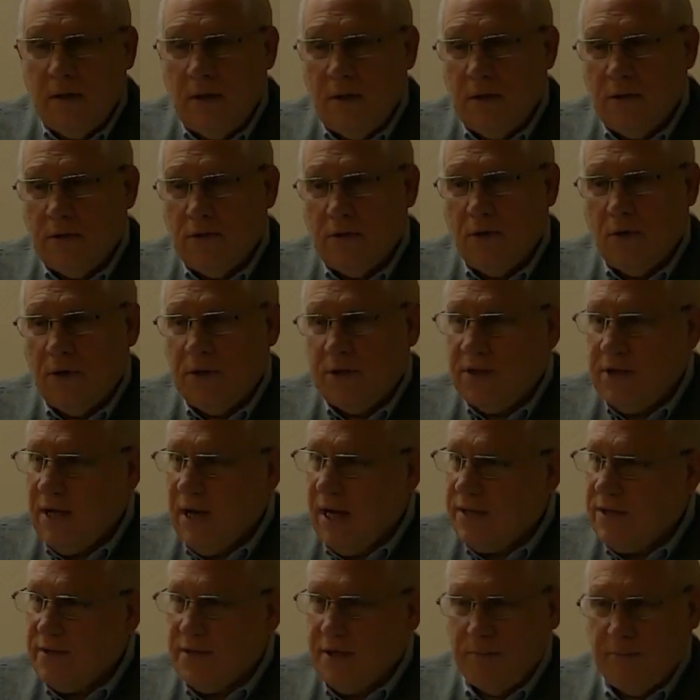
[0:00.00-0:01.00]
So it's
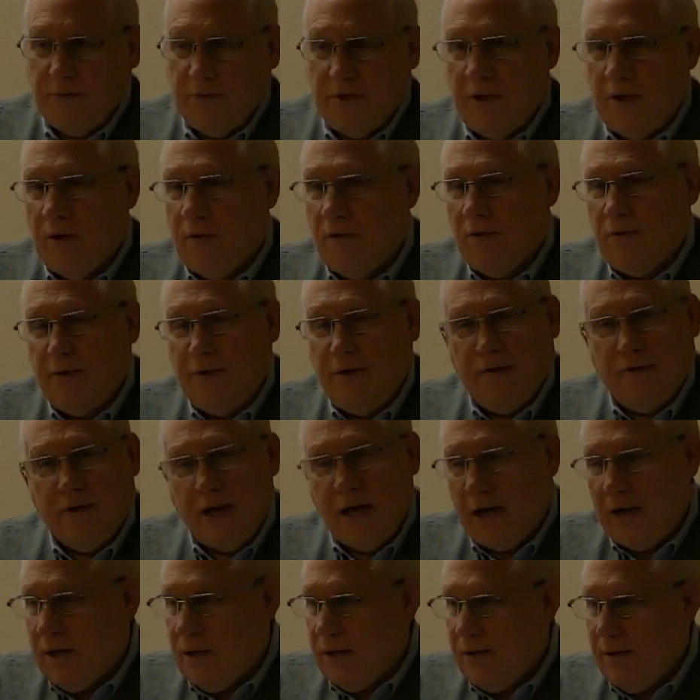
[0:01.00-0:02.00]
not something you
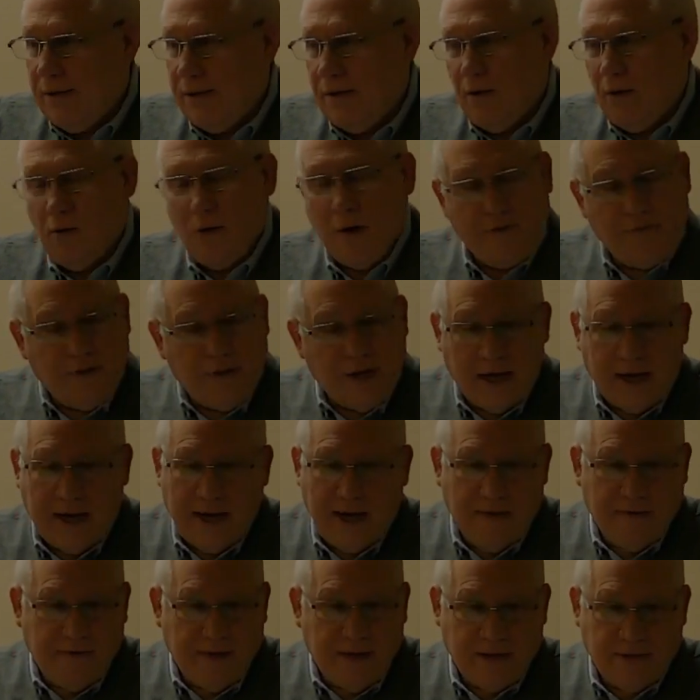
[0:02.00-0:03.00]
gotta, oh, I've got to
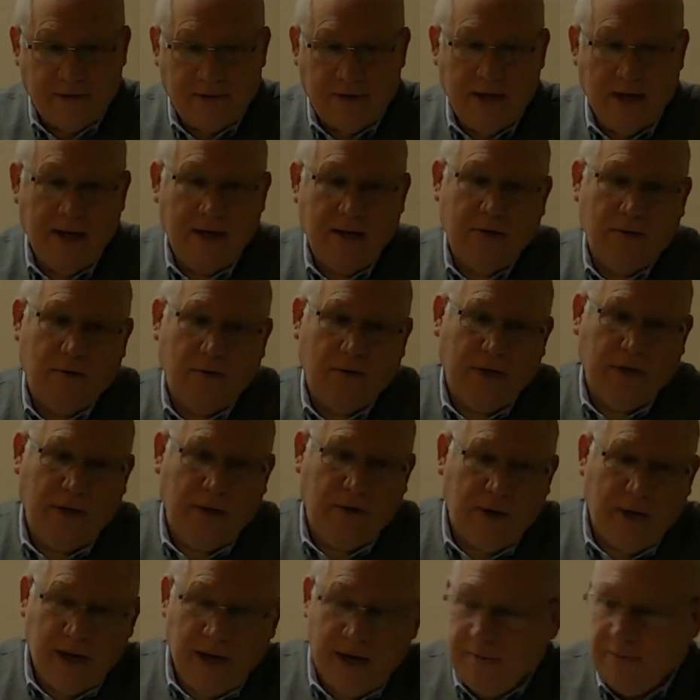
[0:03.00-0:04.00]
have that scan, or
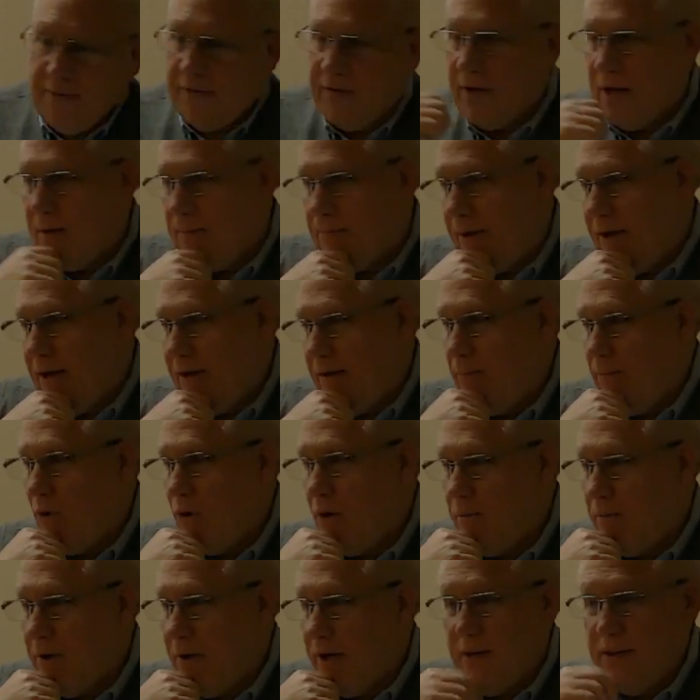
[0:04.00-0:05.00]
here I am, I've got to pay
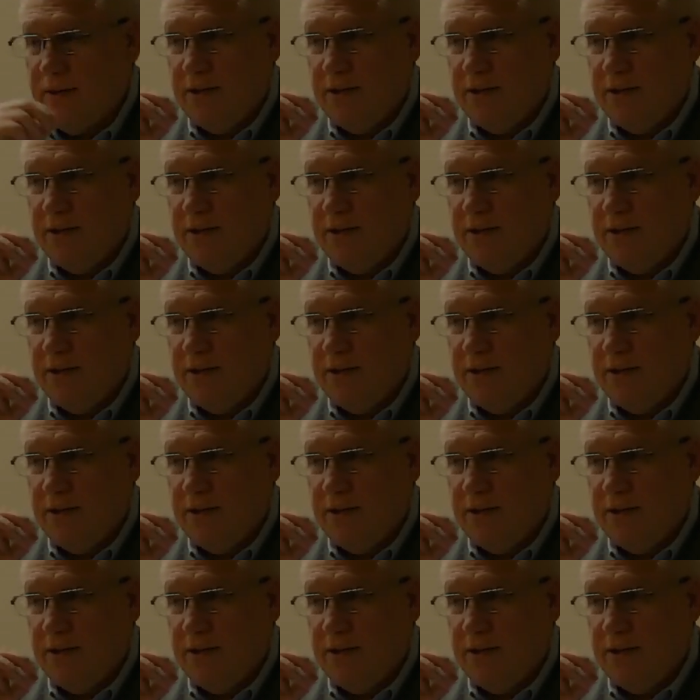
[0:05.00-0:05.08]
more money.